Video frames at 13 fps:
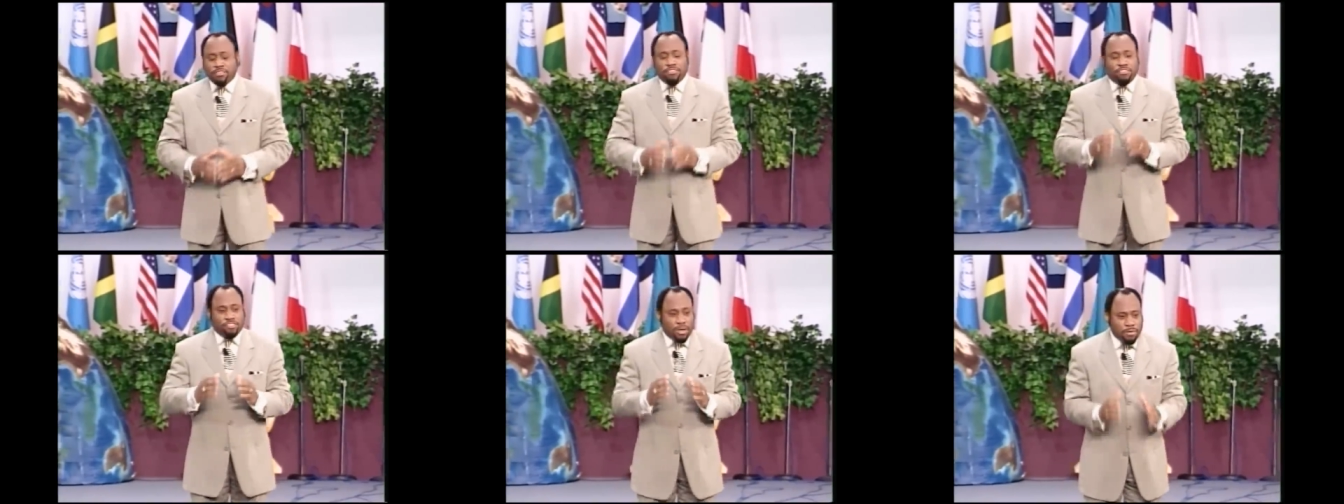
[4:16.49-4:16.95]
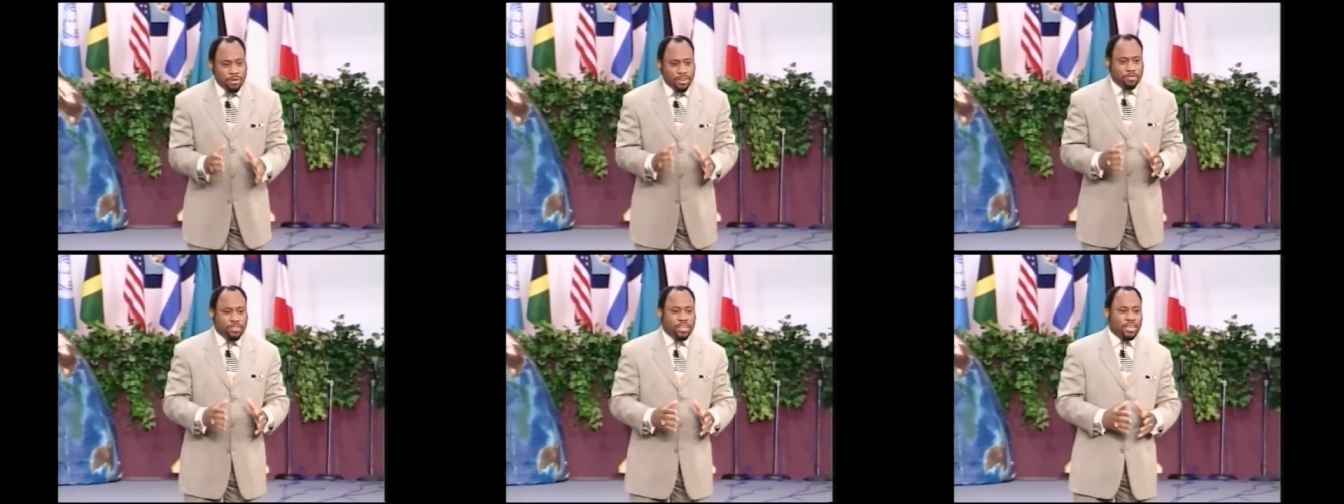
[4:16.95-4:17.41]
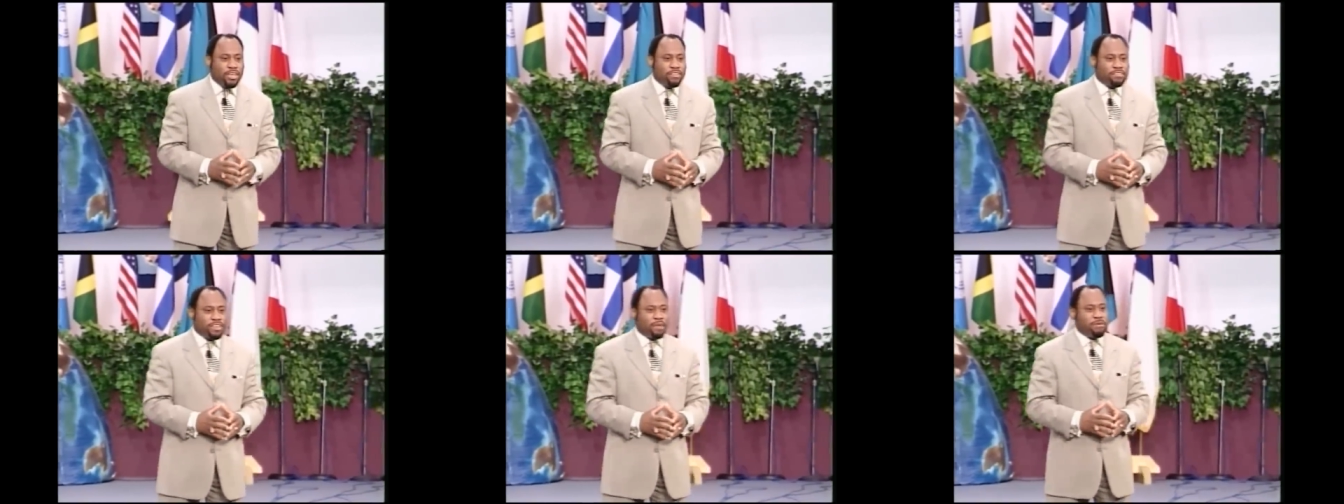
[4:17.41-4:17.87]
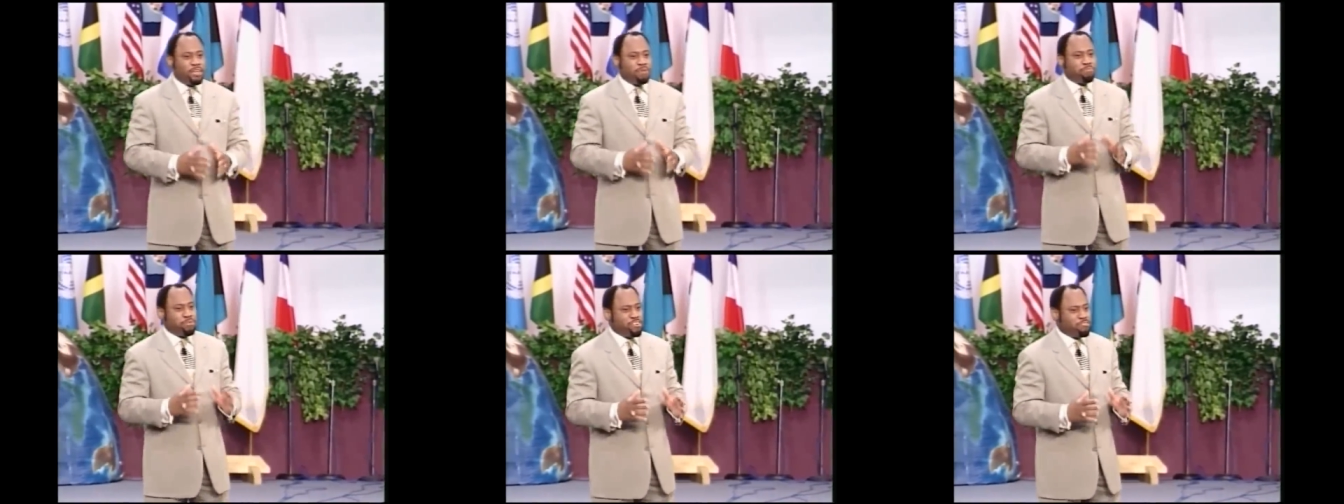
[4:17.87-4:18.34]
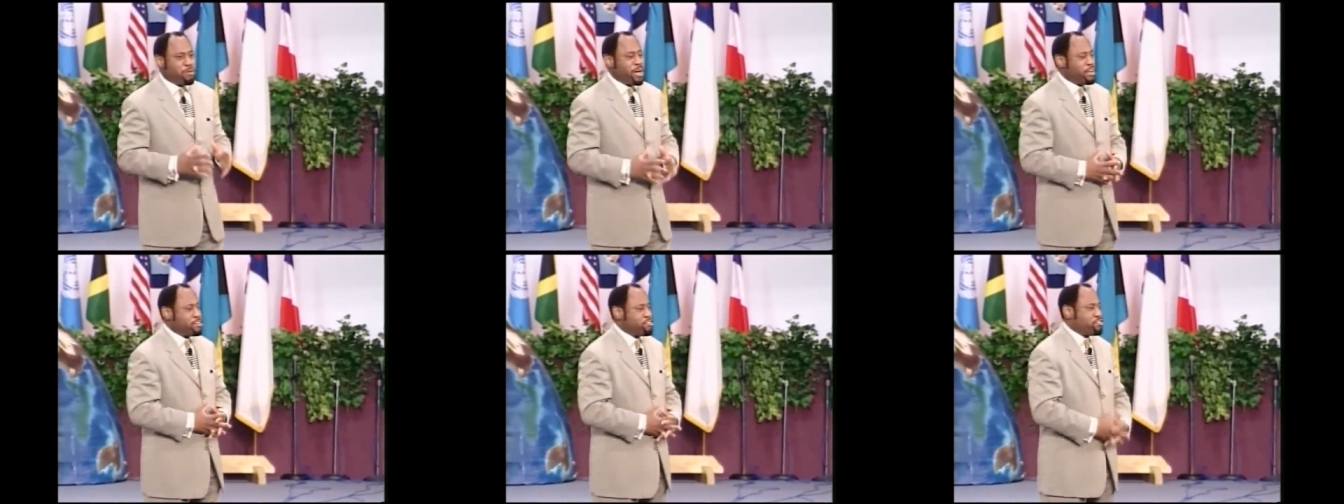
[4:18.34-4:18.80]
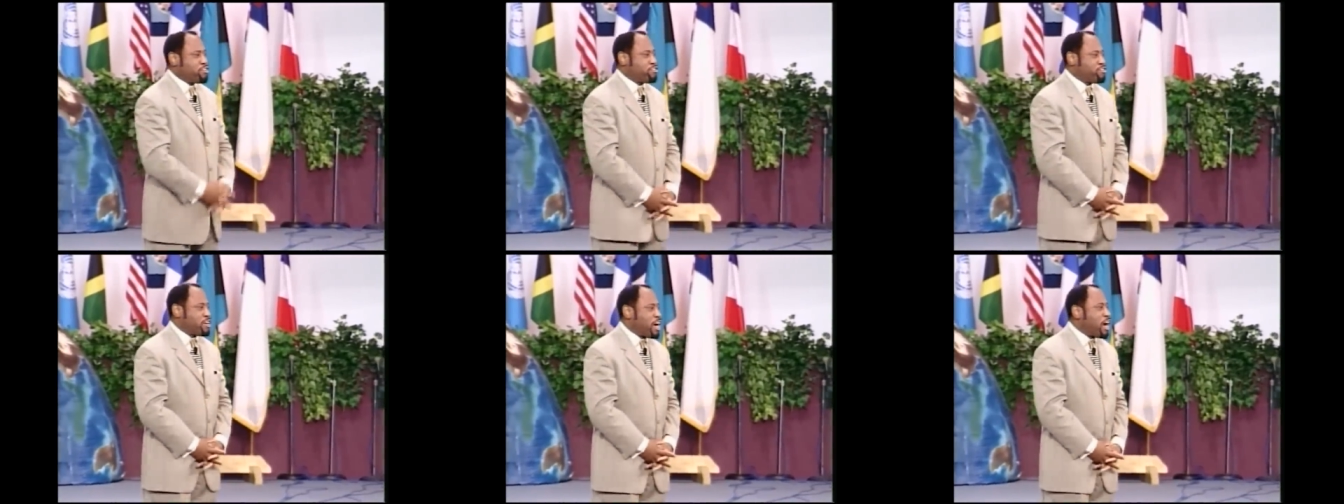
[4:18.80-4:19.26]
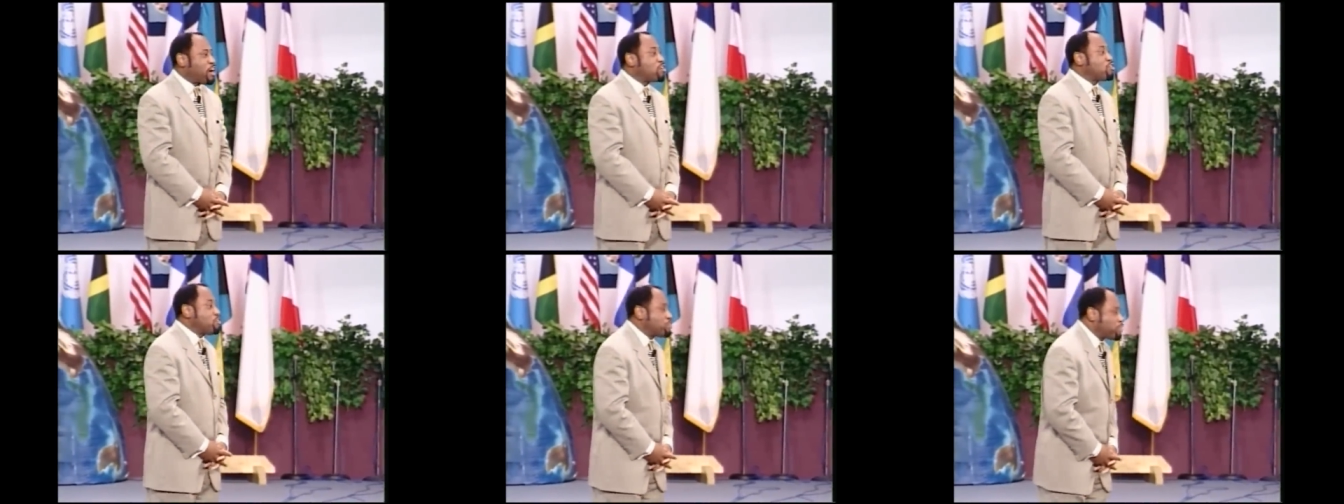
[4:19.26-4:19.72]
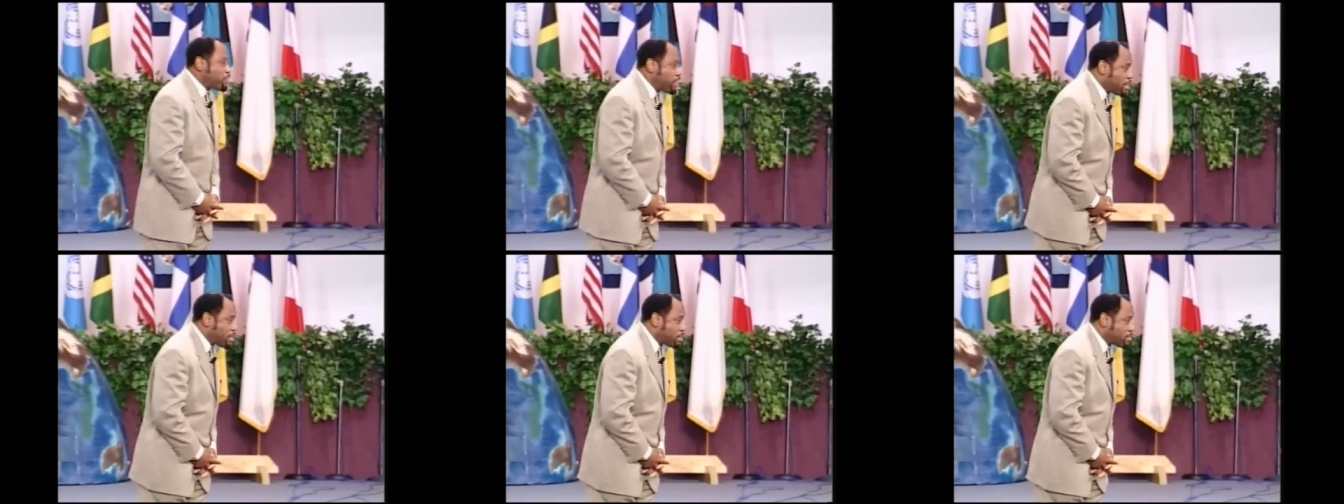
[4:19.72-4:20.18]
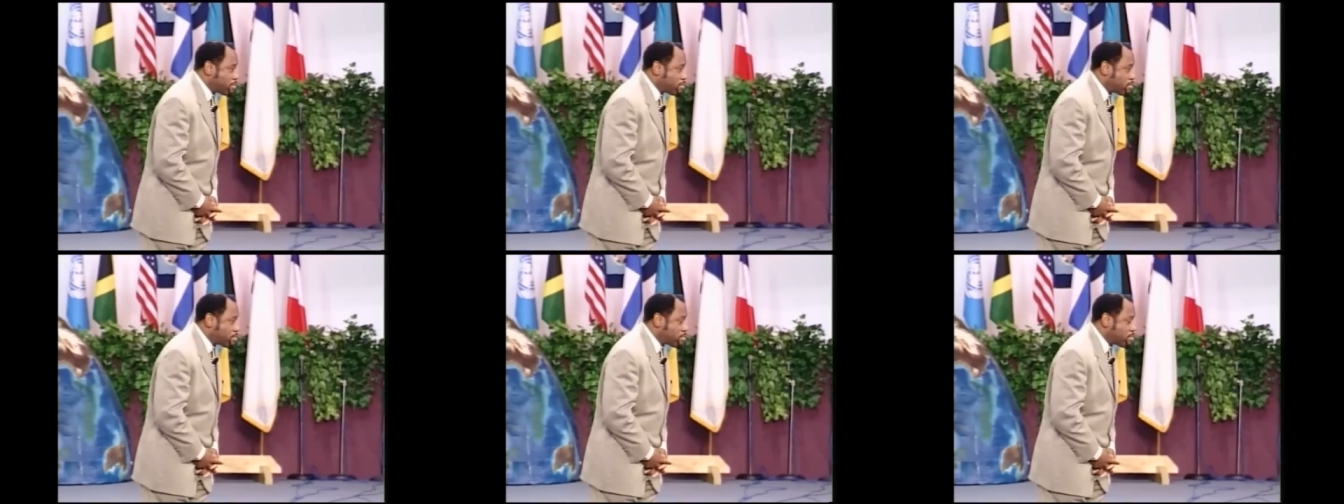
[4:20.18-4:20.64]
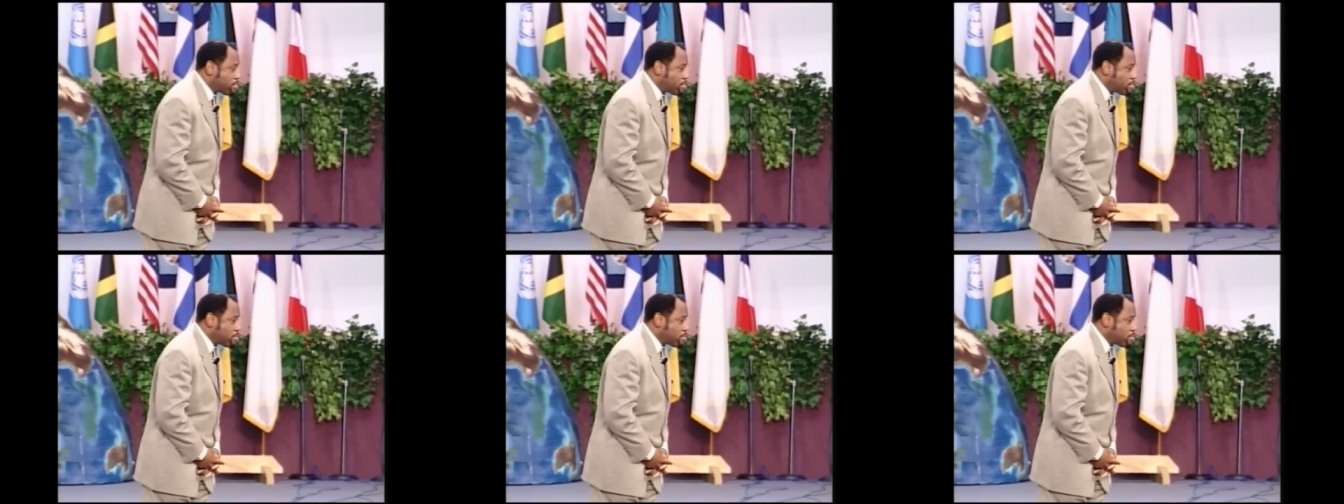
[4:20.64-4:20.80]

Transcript: Some of the things that are being preached by the church are good things.